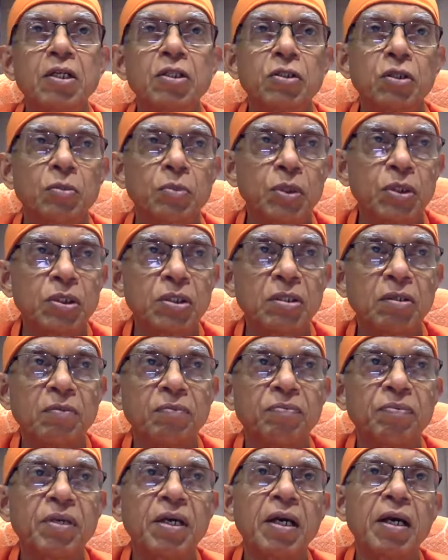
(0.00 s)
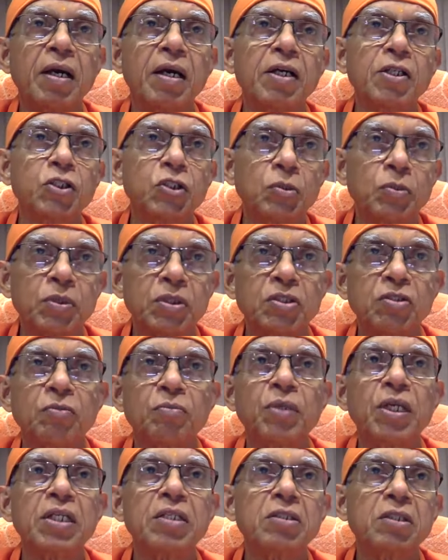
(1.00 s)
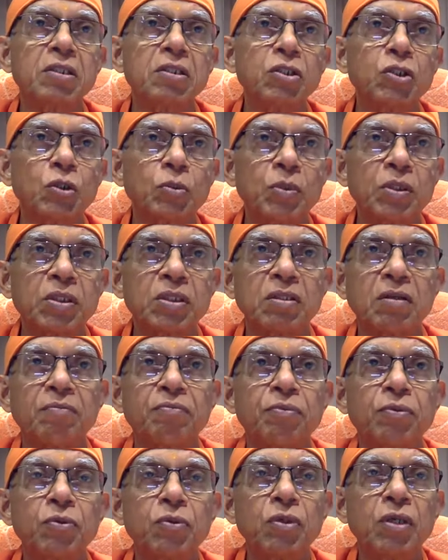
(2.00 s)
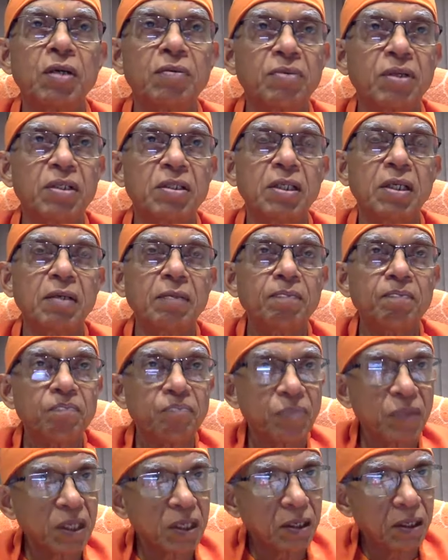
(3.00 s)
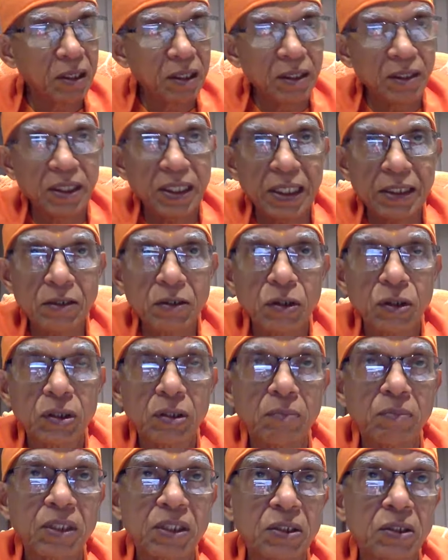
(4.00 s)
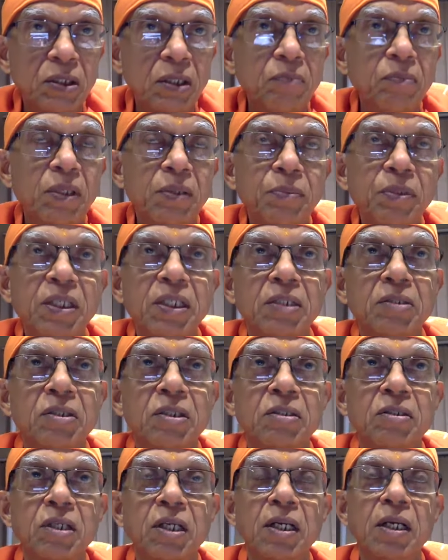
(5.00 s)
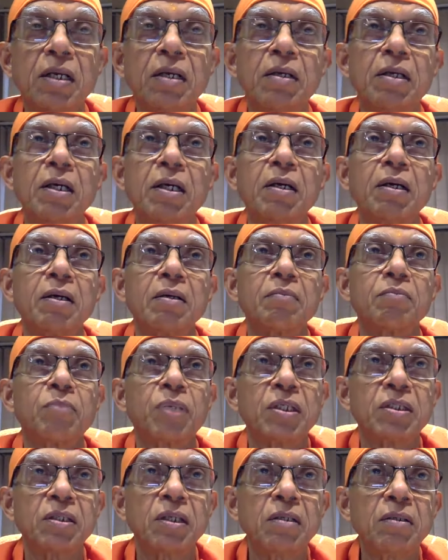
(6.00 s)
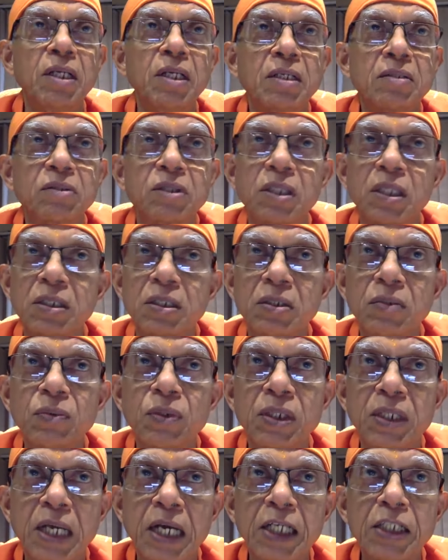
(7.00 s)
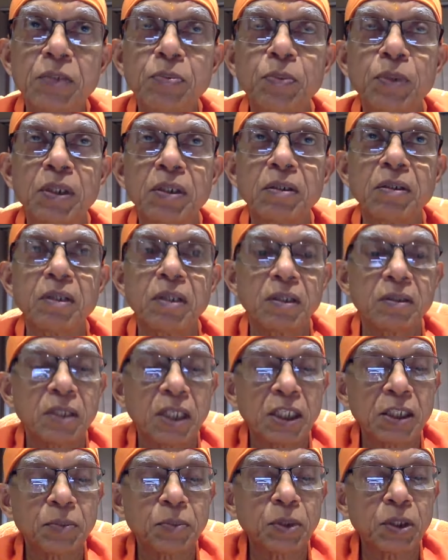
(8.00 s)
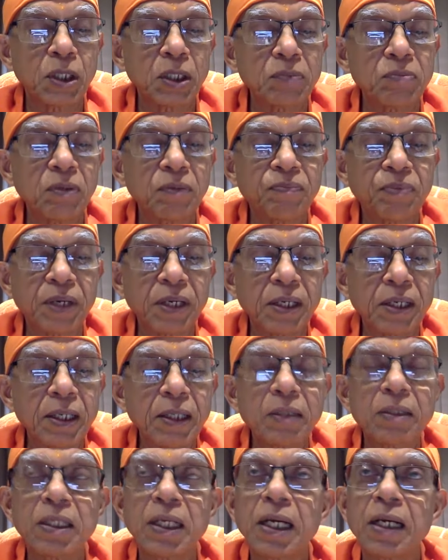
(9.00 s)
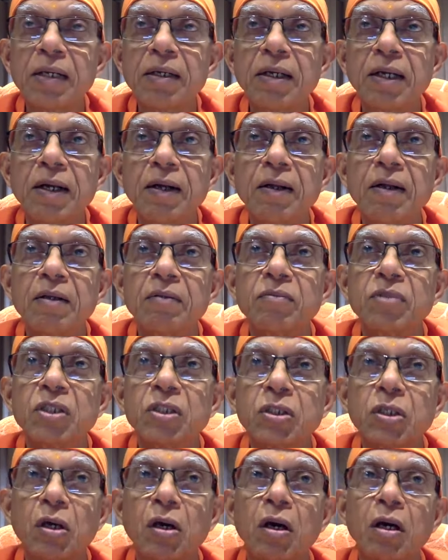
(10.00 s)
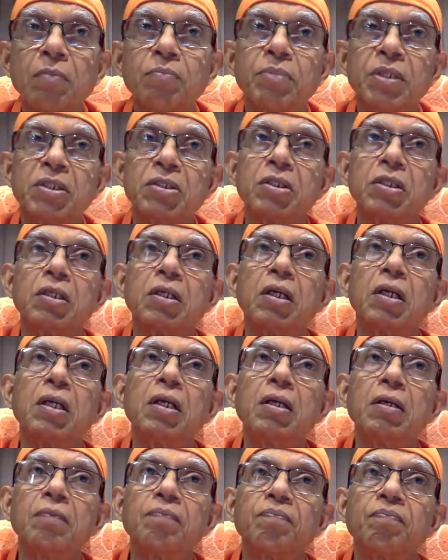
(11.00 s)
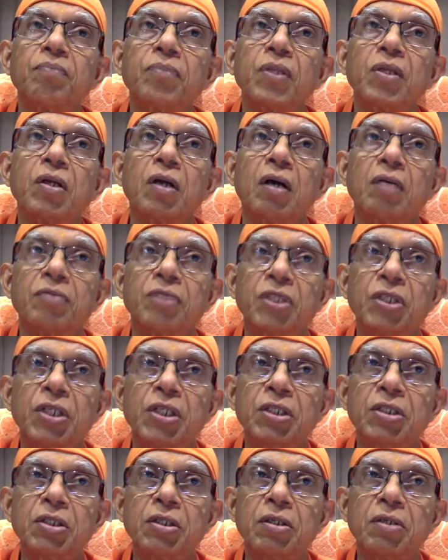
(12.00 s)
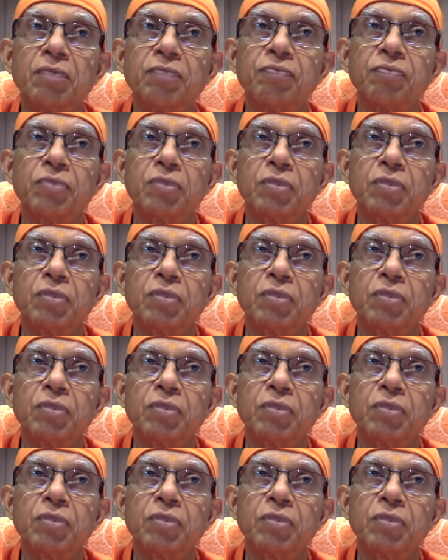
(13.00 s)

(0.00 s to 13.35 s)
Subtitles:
so much of care, so much of medicine, so much of food, everything. Yes, to some extent may be necessary, but then the excessive attachment, that is because we forget that these are basically of the nature of